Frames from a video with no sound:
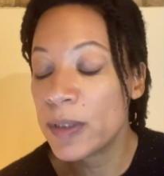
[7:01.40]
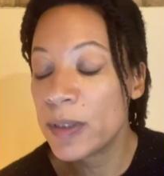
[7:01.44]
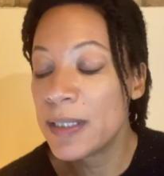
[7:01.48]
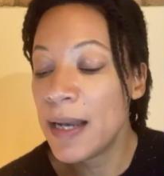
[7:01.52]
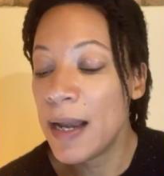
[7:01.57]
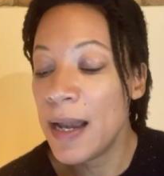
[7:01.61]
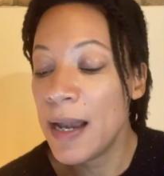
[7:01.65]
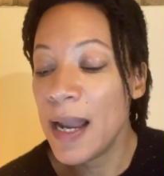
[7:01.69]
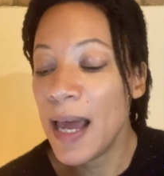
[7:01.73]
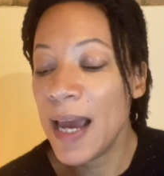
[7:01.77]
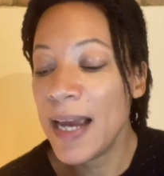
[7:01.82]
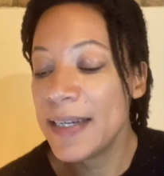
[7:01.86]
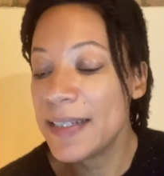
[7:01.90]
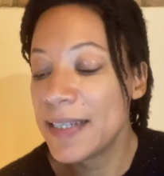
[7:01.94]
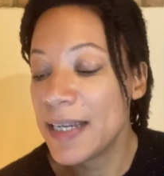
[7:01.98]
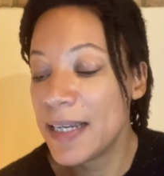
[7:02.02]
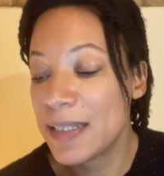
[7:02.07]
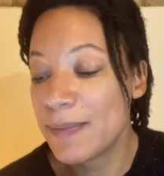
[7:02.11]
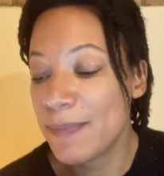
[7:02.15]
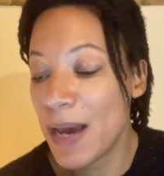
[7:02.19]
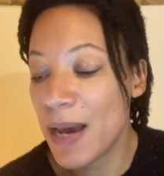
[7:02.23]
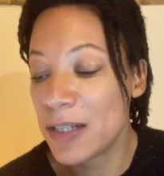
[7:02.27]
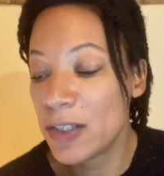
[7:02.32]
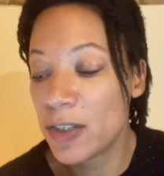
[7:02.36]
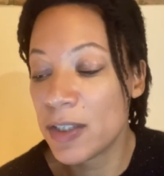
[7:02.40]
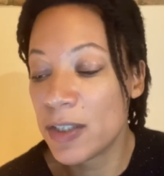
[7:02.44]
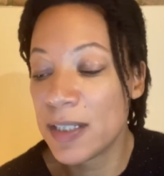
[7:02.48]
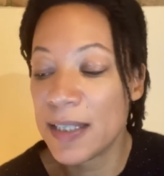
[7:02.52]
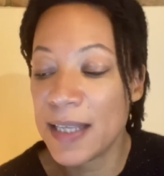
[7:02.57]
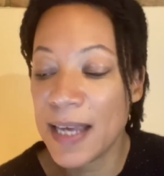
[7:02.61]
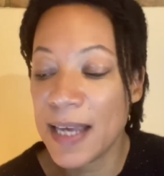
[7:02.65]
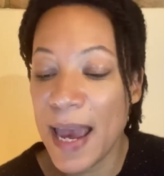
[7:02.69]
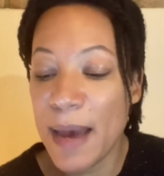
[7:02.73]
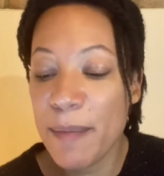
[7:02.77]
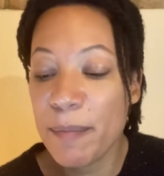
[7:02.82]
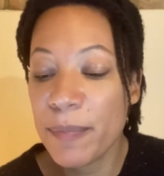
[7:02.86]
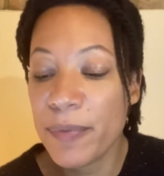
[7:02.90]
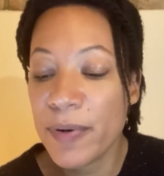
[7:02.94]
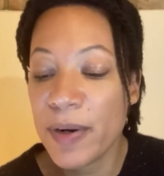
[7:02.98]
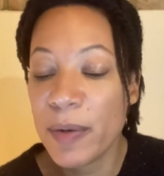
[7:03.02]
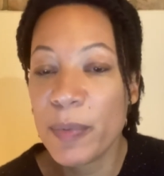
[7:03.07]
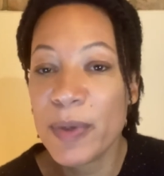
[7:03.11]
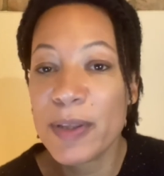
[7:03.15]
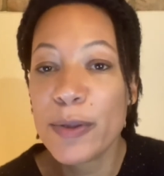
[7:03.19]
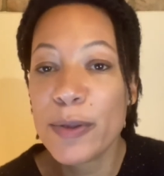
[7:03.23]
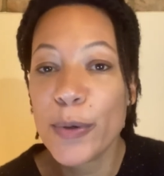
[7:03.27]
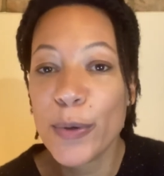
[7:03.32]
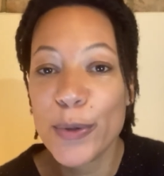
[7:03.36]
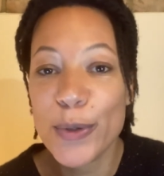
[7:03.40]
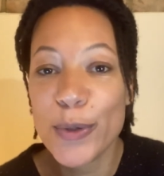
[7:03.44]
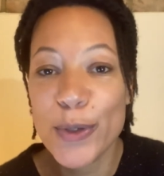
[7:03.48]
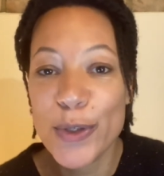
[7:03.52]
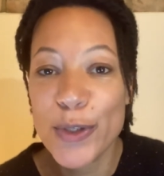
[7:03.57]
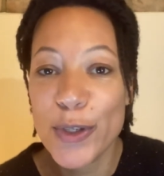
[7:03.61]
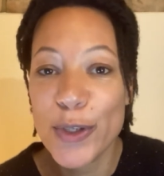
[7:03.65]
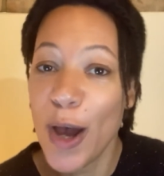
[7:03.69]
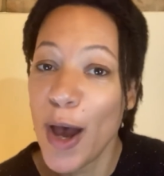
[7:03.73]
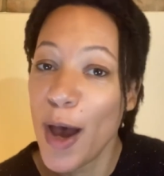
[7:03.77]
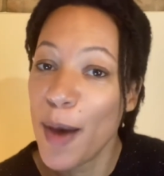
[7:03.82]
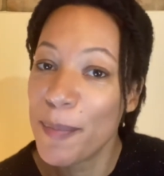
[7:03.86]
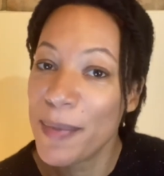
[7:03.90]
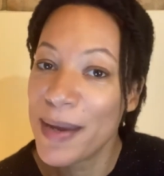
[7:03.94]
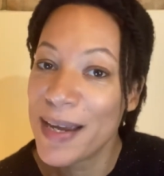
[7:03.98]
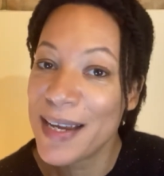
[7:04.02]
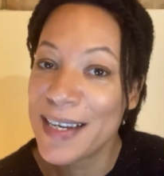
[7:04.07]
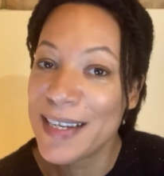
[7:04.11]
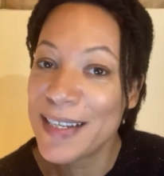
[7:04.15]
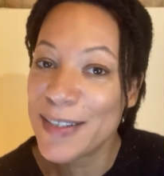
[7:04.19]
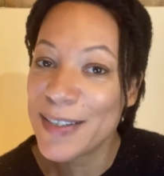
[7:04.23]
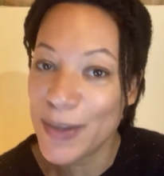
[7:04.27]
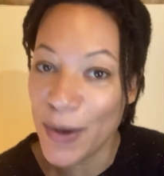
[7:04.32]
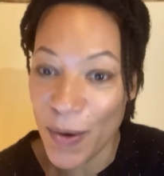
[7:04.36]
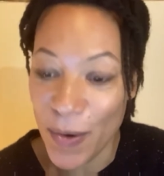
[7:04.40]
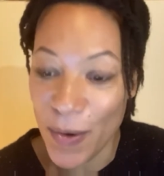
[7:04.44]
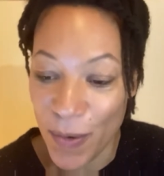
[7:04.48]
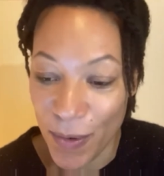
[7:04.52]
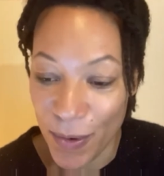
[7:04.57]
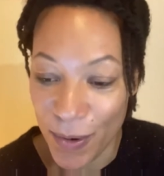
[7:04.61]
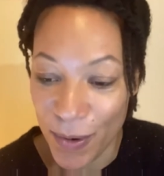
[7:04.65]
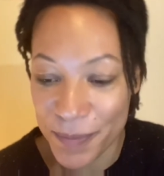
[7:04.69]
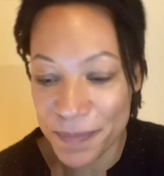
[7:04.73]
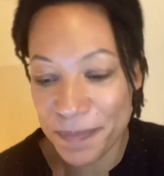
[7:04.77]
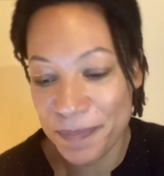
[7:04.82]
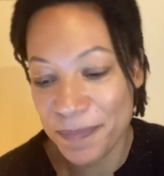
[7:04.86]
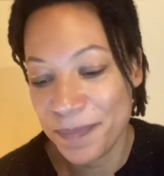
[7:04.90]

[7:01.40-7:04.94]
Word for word: delight his majesty the emperor with your charming song.